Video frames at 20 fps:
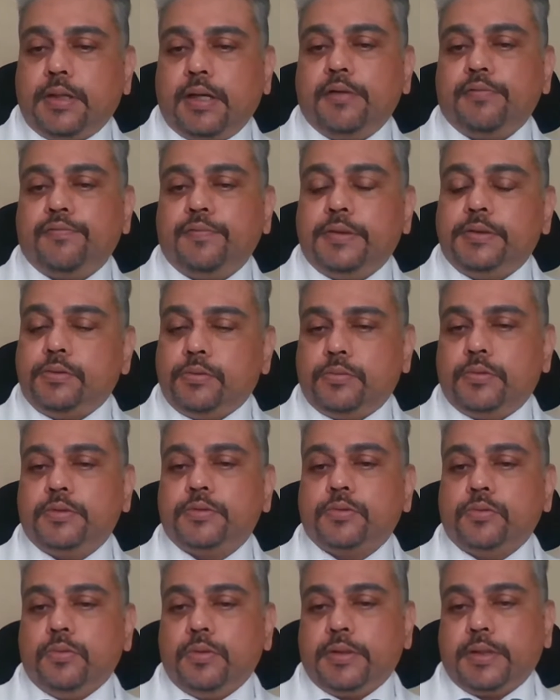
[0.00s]
and halfway through
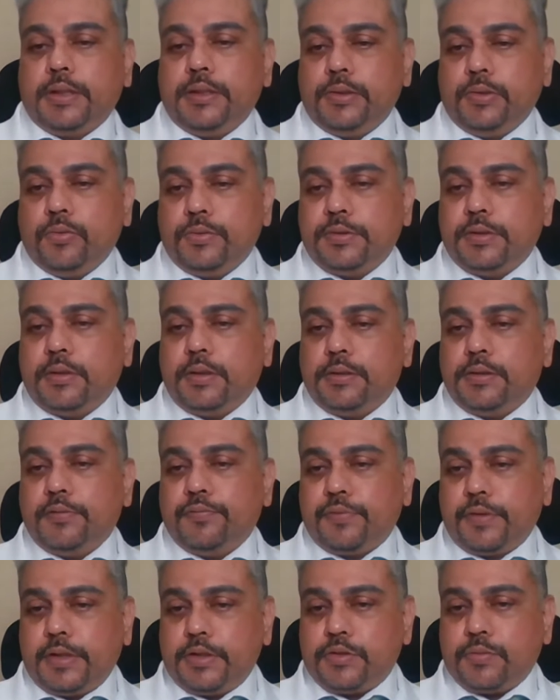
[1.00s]
the school can use
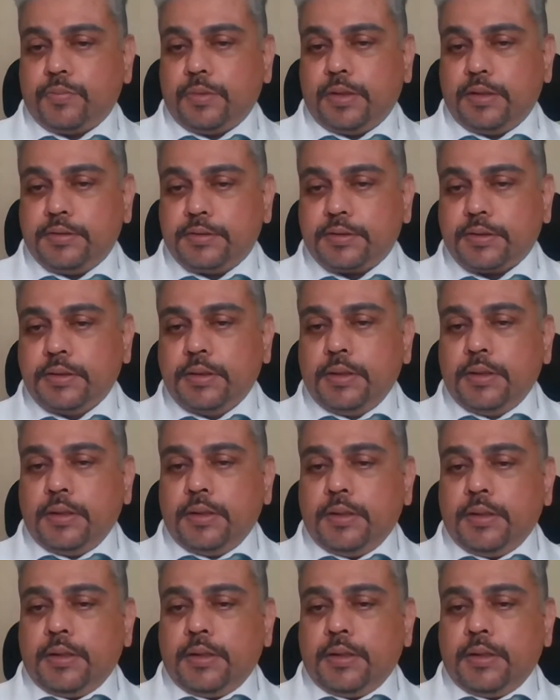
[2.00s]
another fresh mask.